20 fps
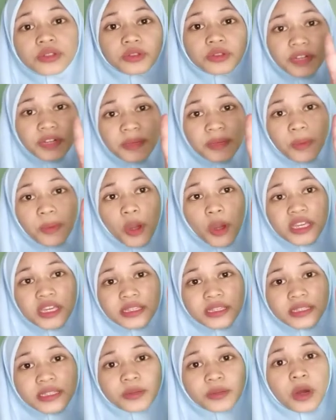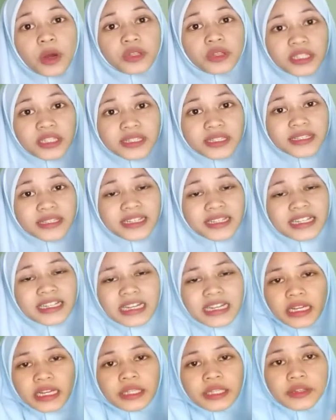3 points about this.
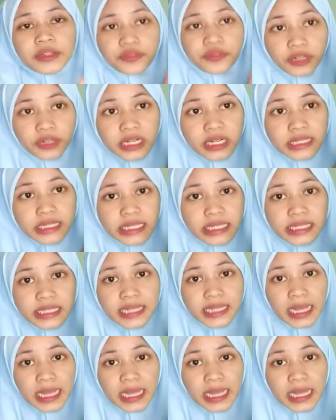The first is